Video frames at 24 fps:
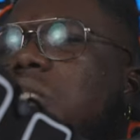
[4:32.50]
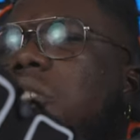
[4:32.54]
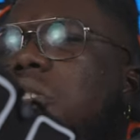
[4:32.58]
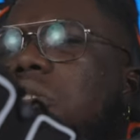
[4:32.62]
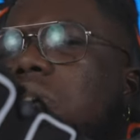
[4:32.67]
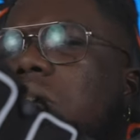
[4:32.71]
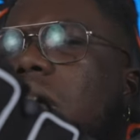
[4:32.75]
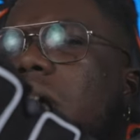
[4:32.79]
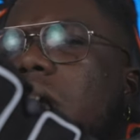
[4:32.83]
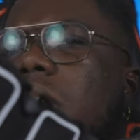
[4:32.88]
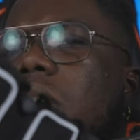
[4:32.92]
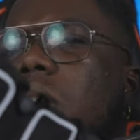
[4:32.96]
shoe
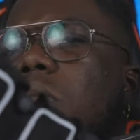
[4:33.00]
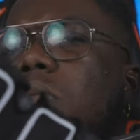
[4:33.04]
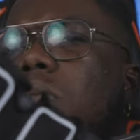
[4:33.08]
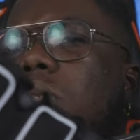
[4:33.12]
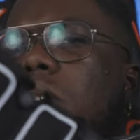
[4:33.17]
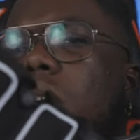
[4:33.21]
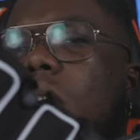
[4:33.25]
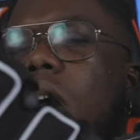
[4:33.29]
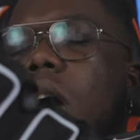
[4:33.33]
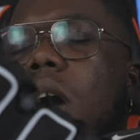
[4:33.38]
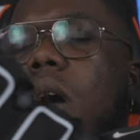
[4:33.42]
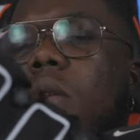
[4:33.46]
that he
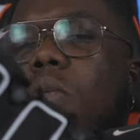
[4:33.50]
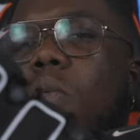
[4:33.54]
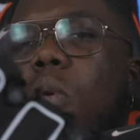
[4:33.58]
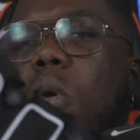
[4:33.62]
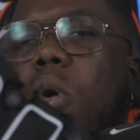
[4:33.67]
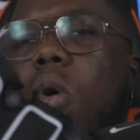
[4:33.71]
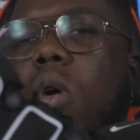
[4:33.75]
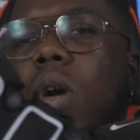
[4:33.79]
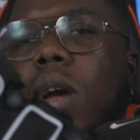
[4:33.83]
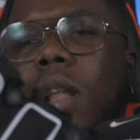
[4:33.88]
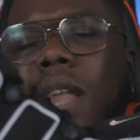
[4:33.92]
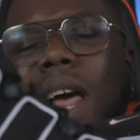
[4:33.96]
uh,
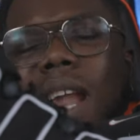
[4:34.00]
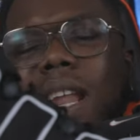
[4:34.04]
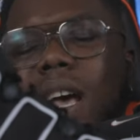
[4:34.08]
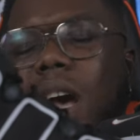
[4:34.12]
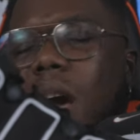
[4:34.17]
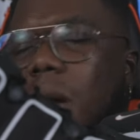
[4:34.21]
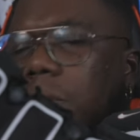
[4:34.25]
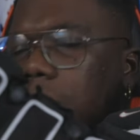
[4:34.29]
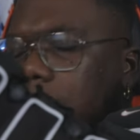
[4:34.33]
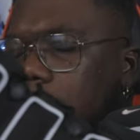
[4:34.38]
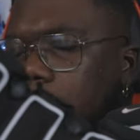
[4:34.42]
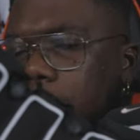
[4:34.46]
wore a lot of
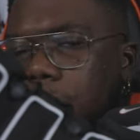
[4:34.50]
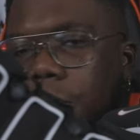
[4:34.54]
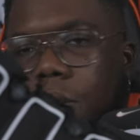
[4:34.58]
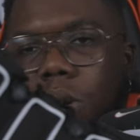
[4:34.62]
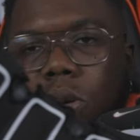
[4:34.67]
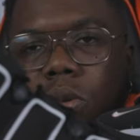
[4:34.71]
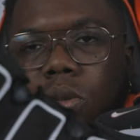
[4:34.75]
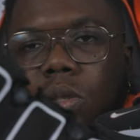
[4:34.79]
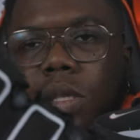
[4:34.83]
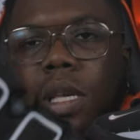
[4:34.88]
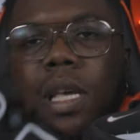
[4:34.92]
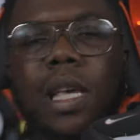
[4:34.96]
up
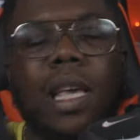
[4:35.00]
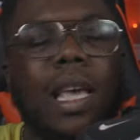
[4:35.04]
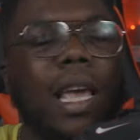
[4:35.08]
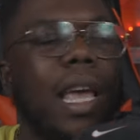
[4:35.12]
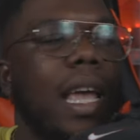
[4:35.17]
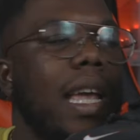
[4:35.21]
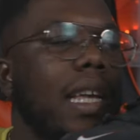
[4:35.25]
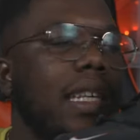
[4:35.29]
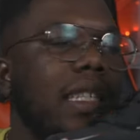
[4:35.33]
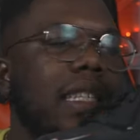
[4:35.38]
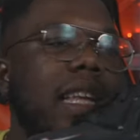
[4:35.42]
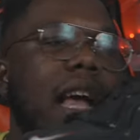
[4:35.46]
tempos in his